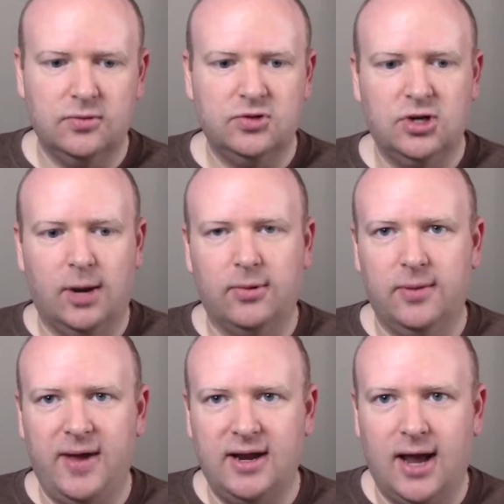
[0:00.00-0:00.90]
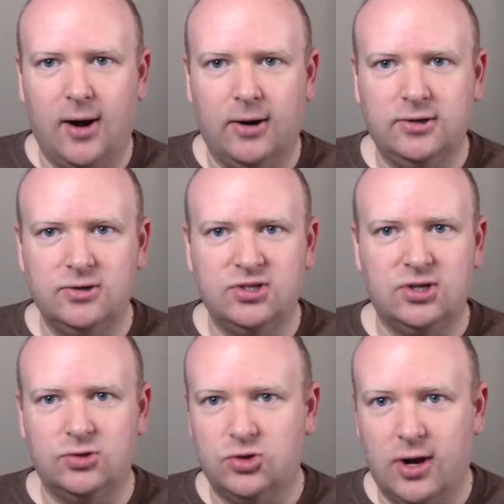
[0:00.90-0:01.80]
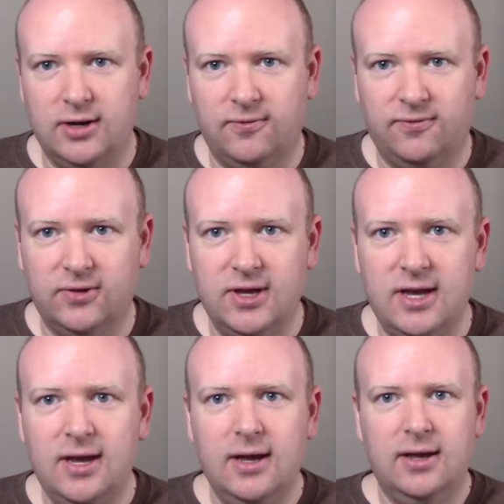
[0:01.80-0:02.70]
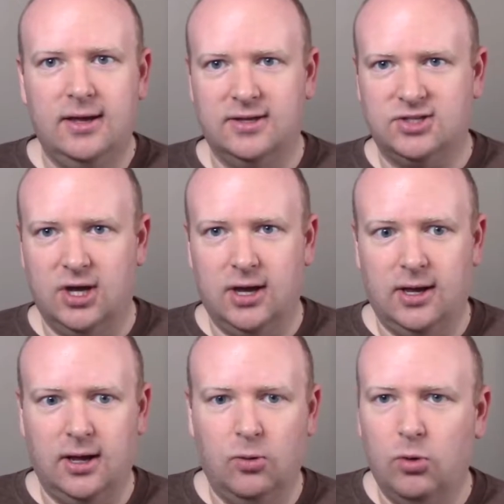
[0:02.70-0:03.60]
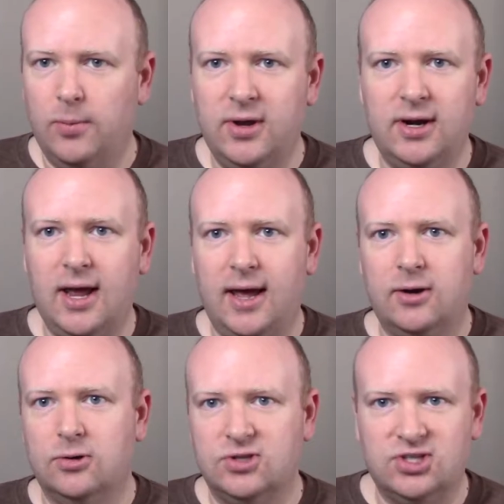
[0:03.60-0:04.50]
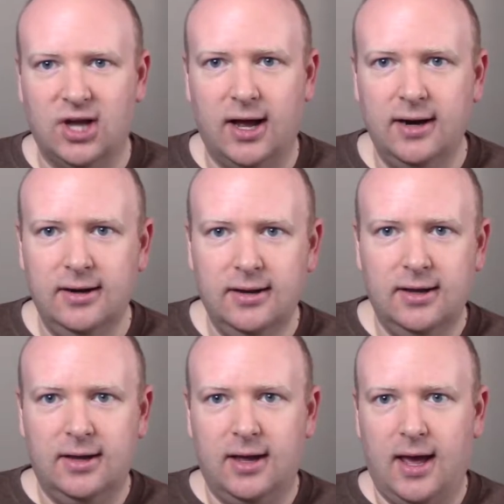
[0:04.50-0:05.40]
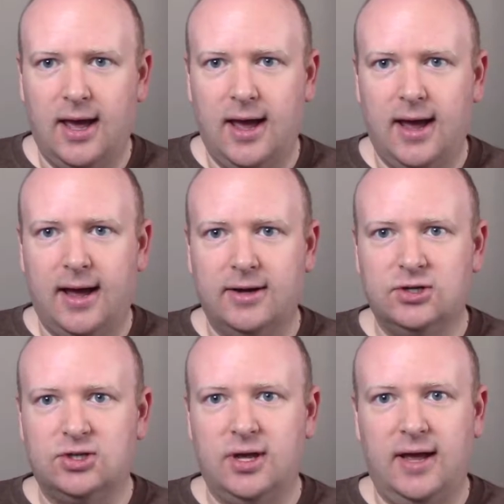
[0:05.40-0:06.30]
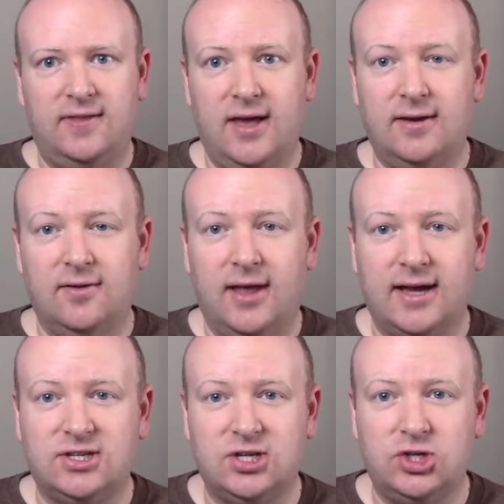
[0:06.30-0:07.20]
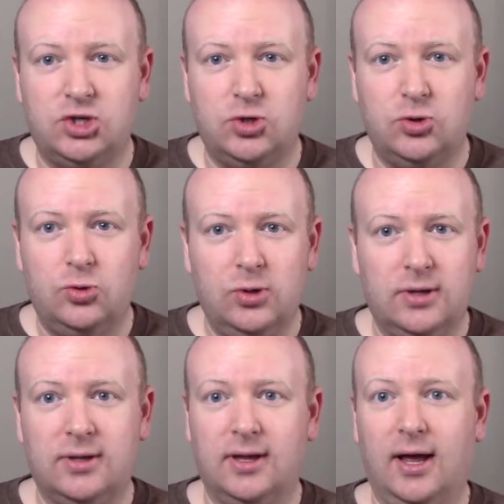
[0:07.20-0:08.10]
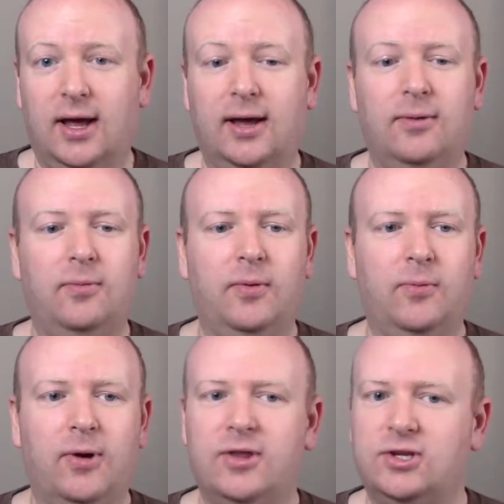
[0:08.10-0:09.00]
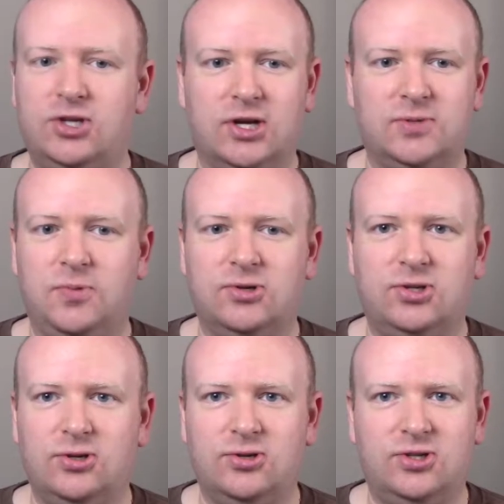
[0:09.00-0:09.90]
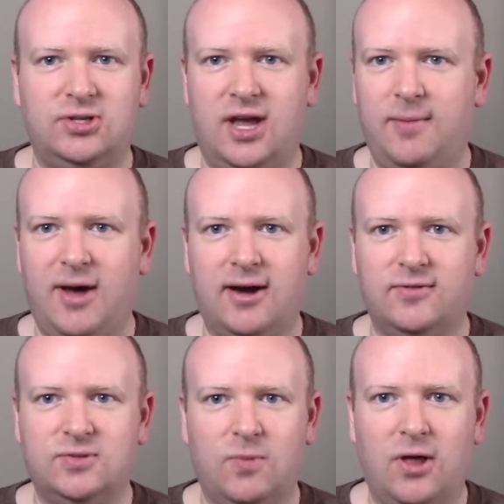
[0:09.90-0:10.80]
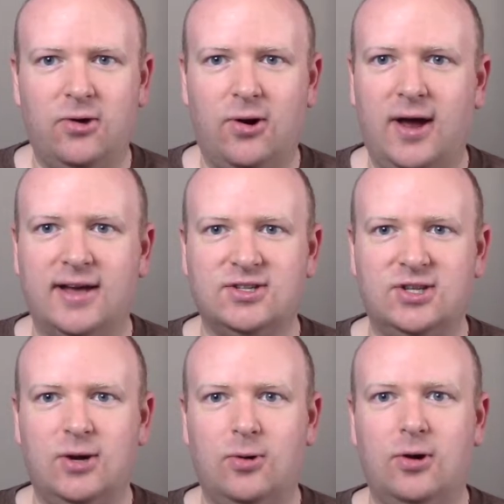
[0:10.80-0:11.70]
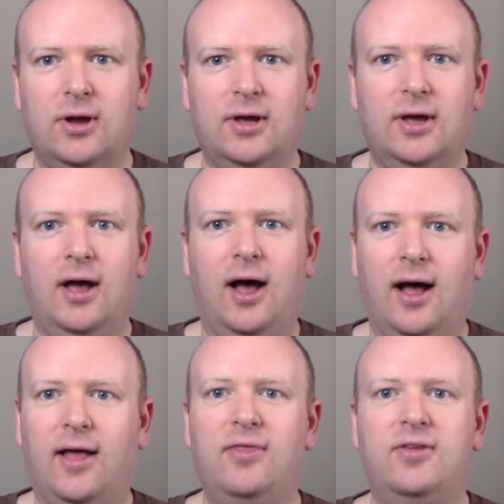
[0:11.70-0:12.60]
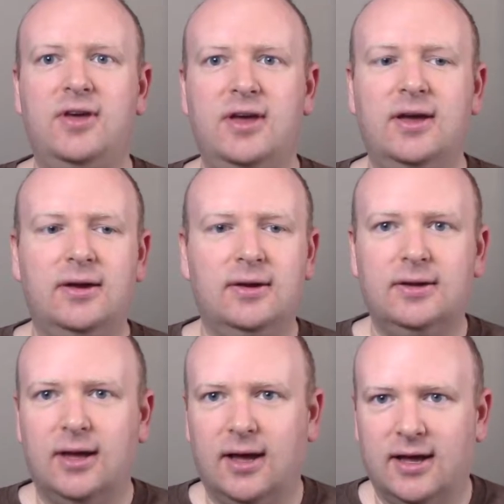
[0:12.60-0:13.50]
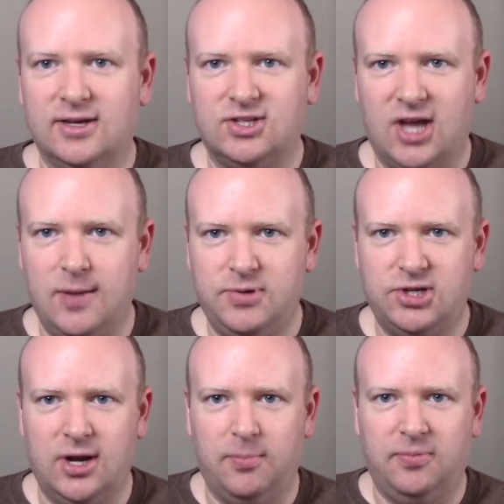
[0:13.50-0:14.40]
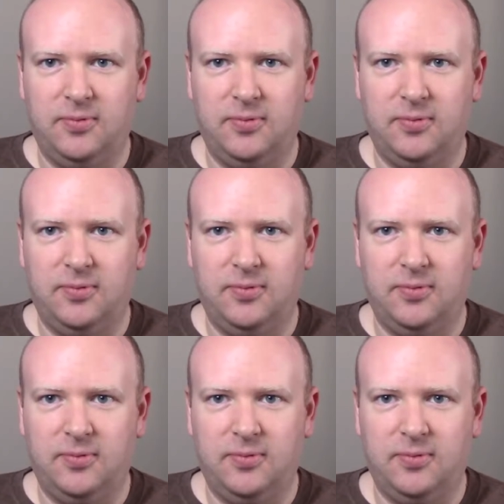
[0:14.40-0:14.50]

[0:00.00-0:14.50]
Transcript: A couple of the main characters are trying to flee. It's a woman and her son, and at the end of the last issue, one of the chest bursters came out of his mother as they were on the escape ship